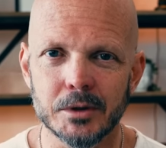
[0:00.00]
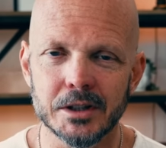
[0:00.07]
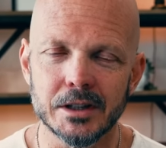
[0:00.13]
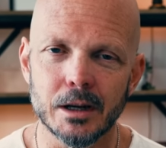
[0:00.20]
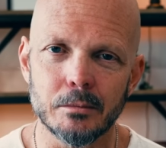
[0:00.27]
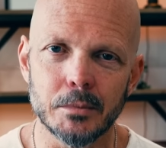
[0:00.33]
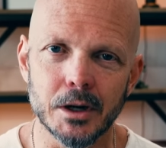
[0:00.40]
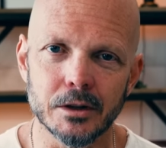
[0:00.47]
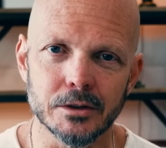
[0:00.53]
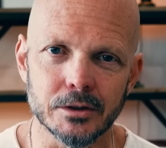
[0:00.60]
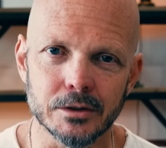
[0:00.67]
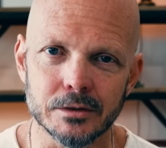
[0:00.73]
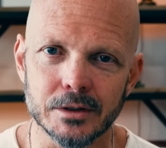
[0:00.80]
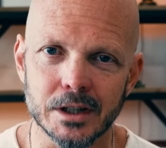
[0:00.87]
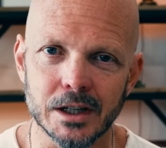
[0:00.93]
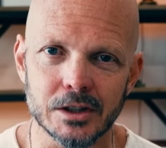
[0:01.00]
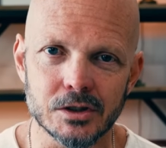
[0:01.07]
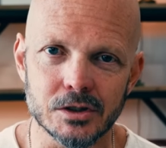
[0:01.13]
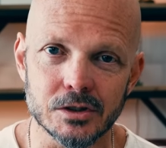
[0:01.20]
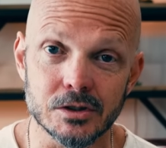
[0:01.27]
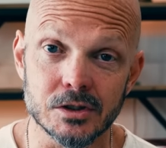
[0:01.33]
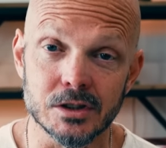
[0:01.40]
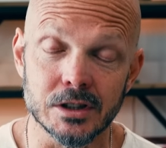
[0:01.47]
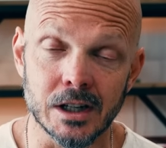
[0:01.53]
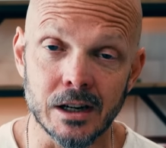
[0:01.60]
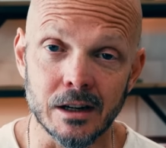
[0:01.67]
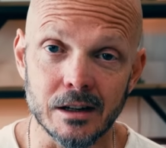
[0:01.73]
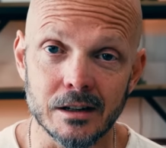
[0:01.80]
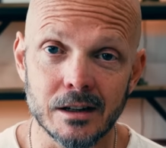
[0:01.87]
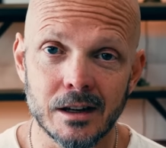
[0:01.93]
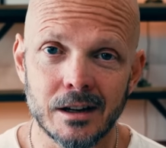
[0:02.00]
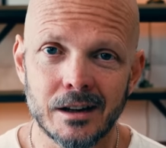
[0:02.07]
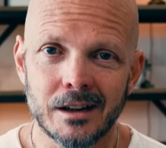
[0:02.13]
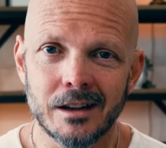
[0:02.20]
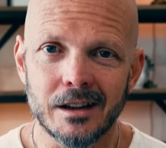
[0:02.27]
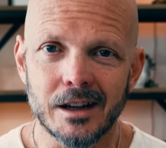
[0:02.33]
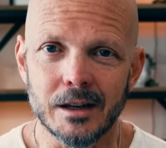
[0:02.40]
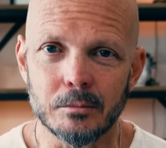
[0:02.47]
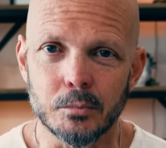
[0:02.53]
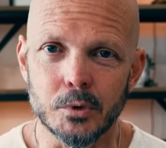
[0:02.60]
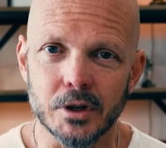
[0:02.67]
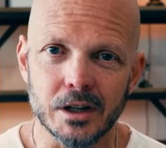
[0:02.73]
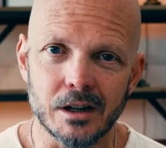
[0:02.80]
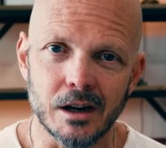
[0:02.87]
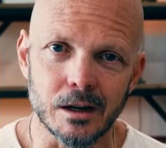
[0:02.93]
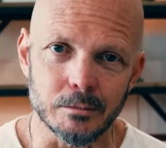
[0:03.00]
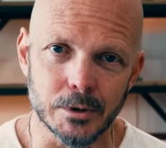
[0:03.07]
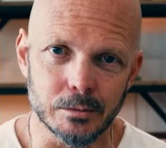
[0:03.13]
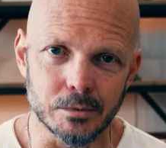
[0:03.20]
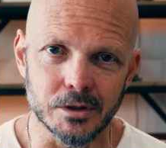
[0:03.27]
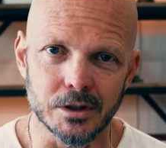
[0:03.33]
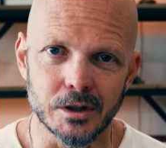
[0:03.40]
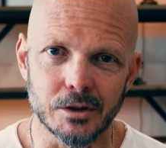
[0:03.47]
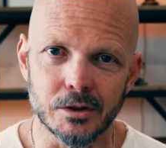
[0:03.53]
hit that bell notification, share, and put a comment below.